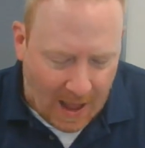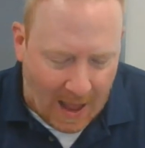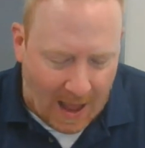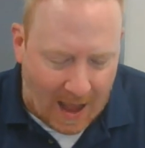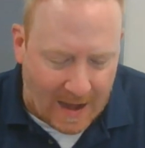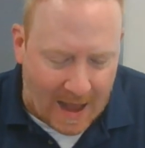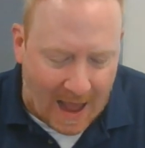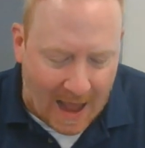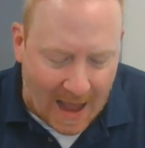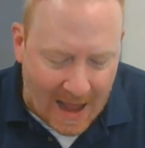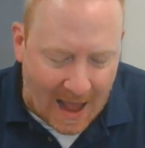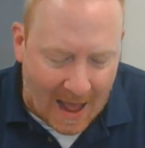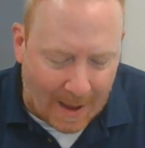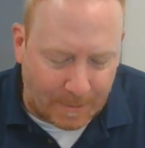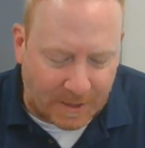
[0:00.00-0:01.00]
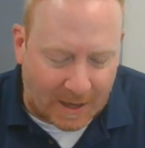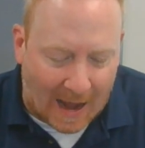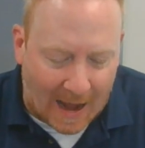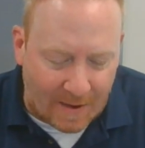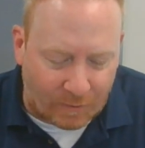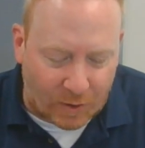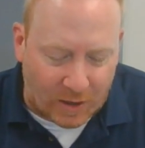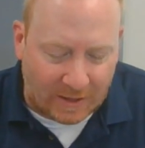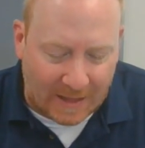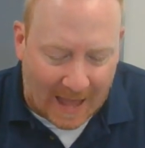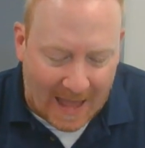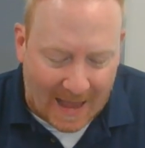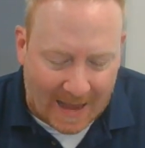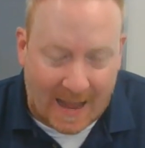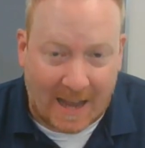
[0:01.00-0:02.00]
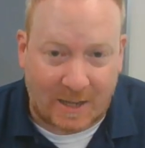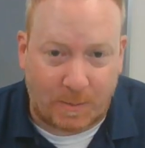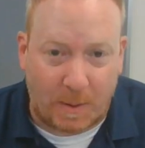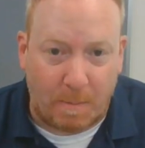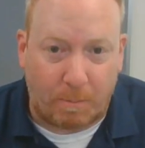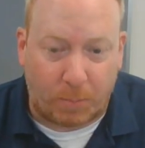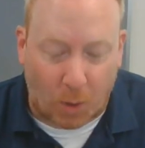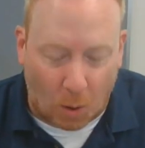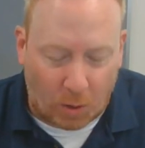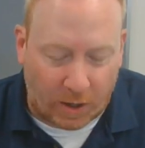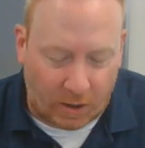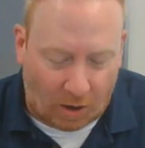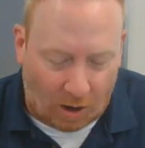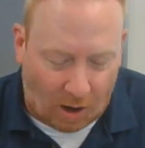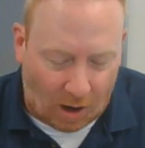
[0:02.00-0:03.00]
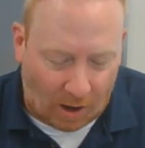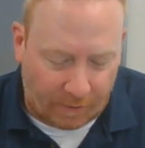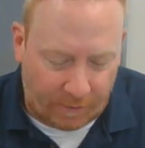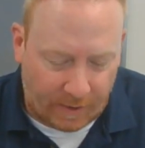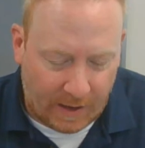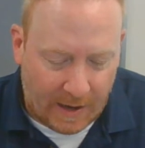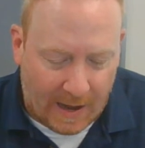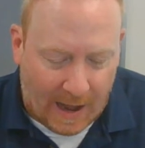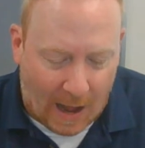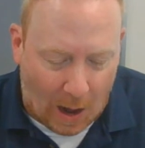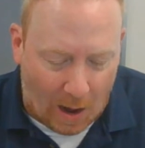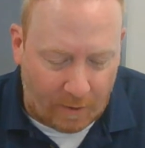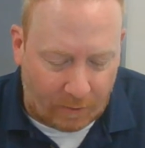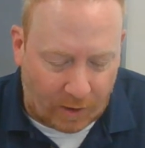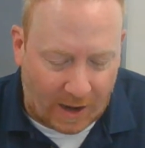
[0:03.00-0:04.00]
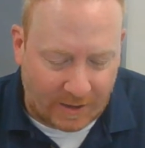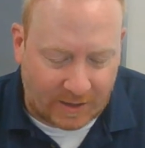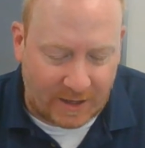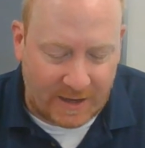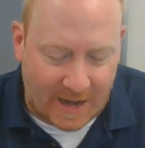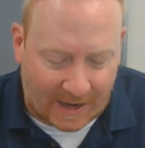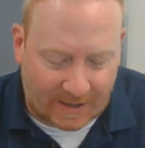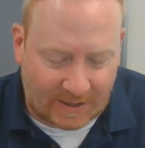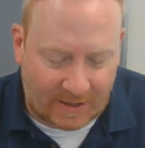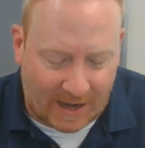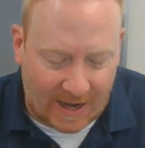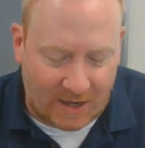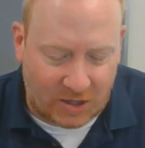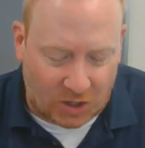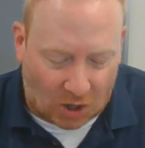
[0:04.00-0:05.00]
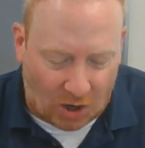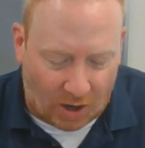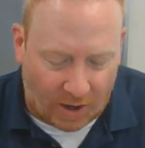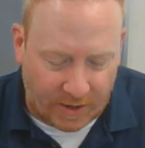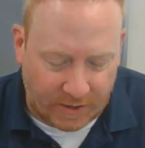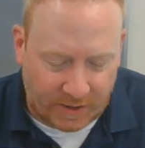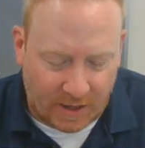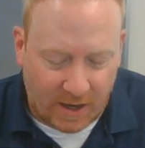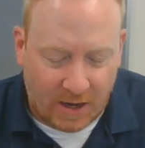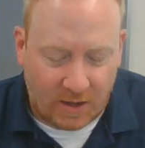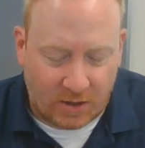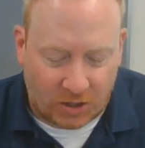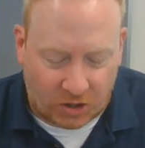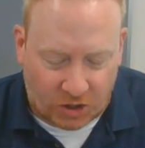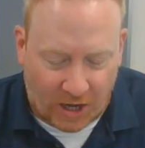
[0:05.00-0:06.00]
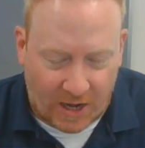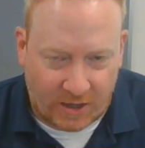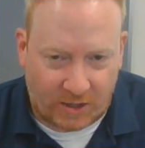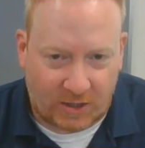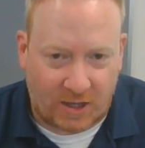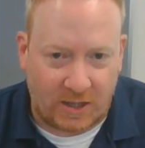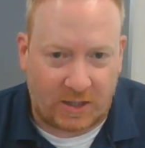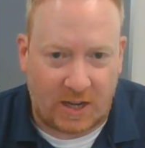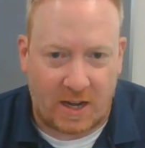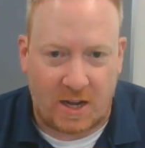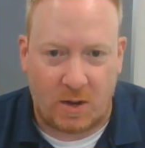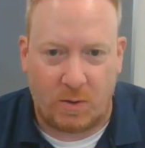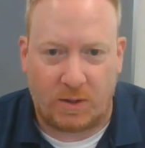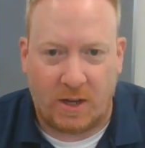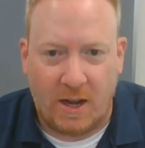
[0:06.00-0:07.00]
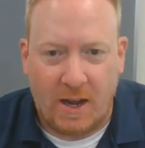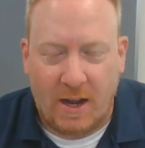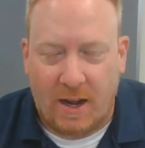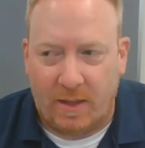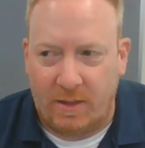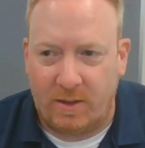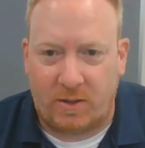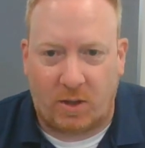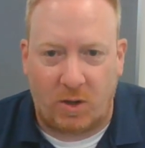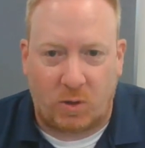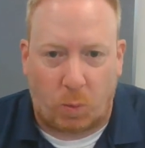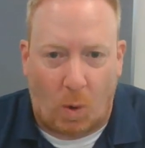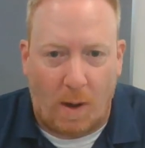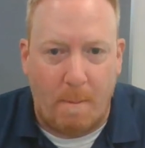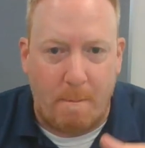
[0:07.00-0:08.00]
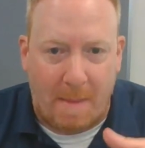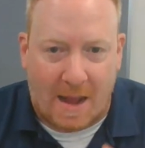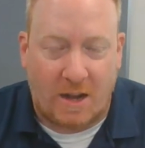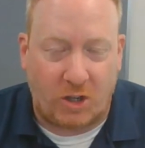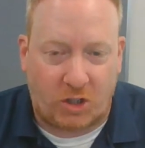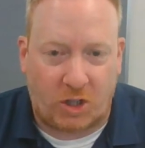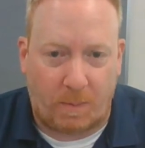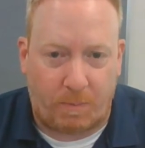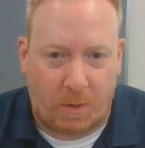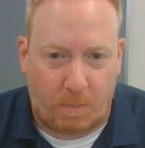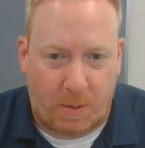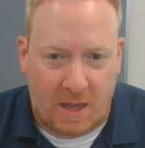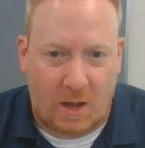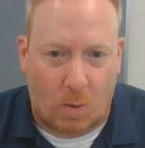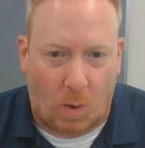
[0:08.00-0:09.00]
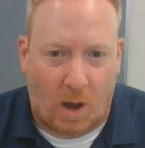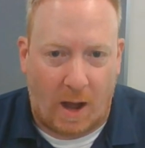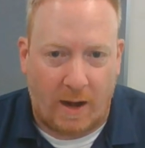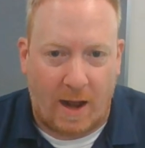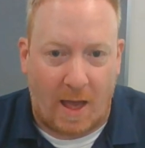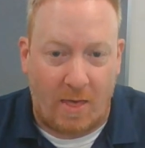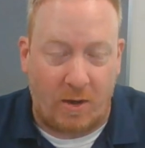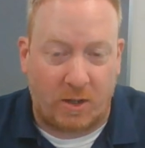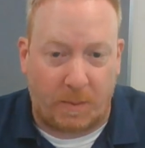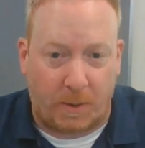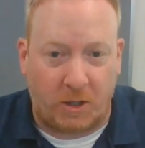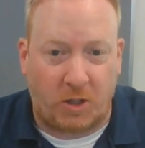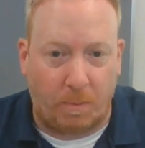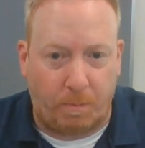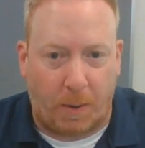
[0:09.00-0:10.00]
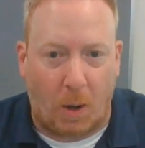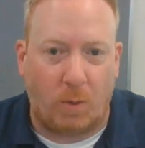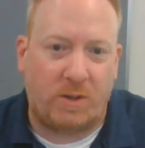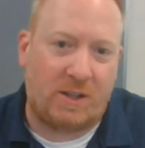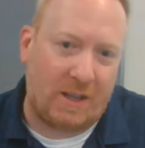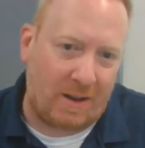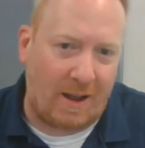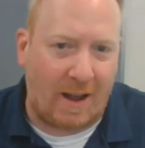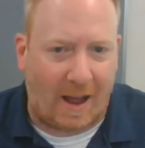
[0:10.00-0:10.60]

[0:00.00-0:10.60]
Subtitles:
and Ahab's ivory leg has been broken off. However, as the next day dawns, the chase continues. So there's one main ship, the Pequod, and there's a bunch of boats that